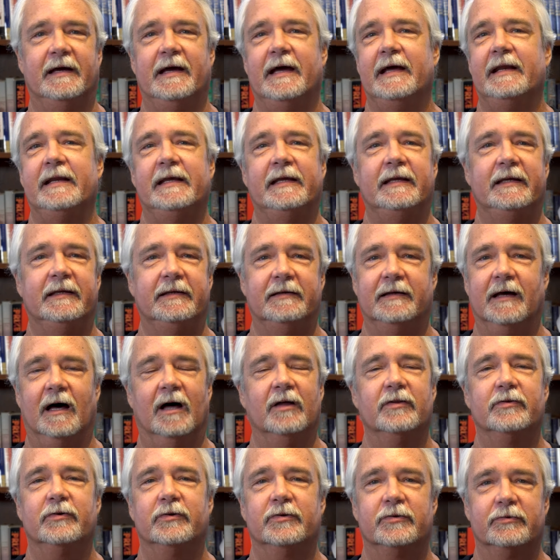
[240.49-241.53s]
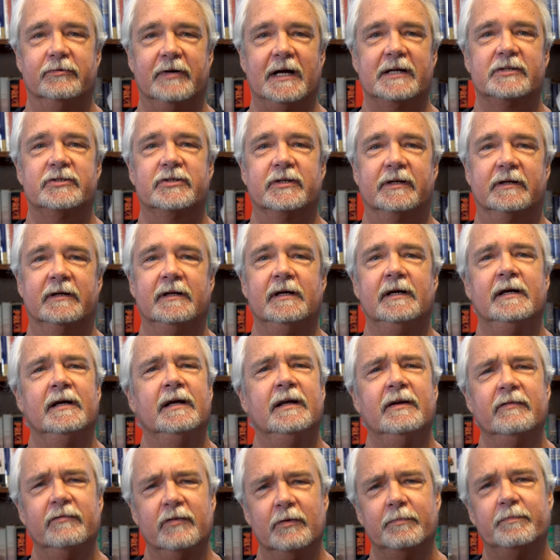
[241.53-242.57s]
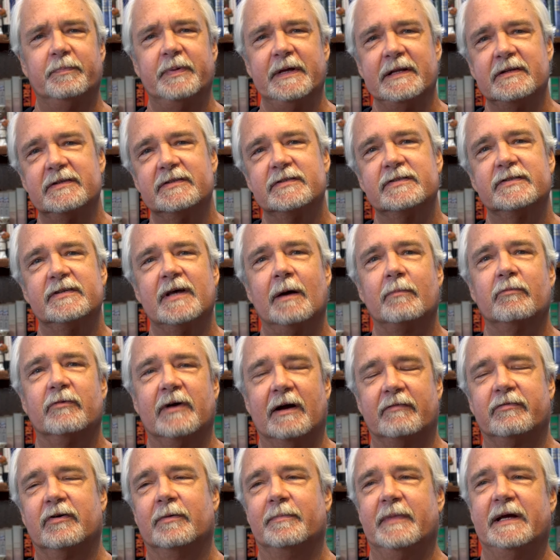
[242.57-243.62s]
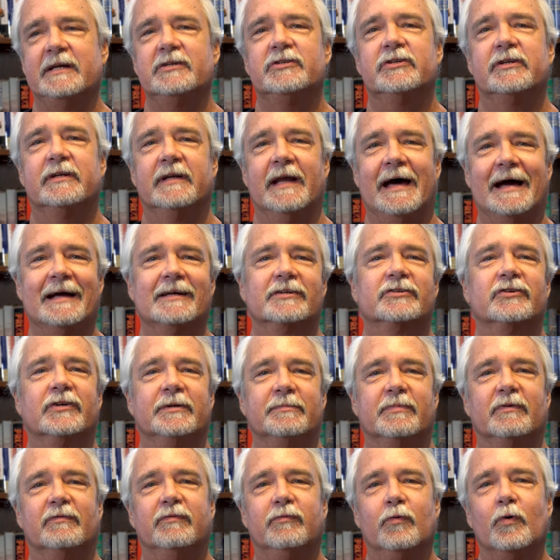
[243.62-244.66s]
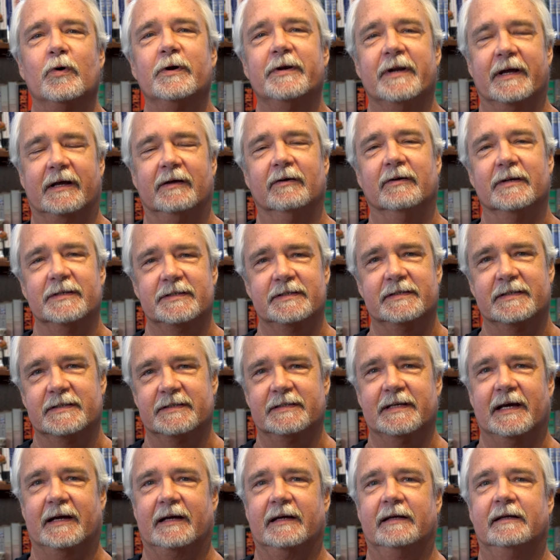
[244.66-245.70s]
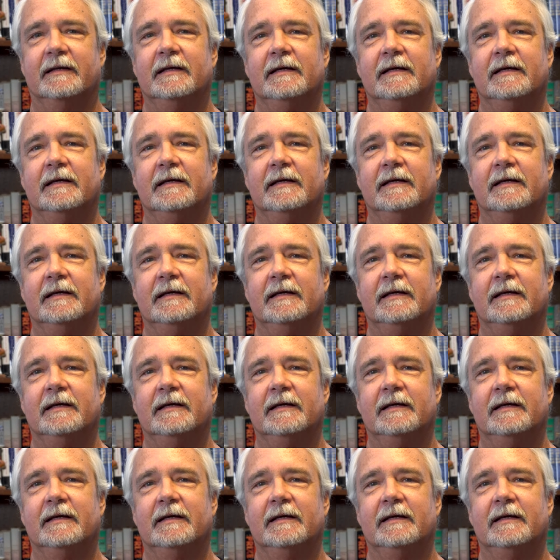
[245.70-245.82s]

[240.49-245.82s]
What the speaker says: any other direction. There had been some reformation actually before Nicholas II.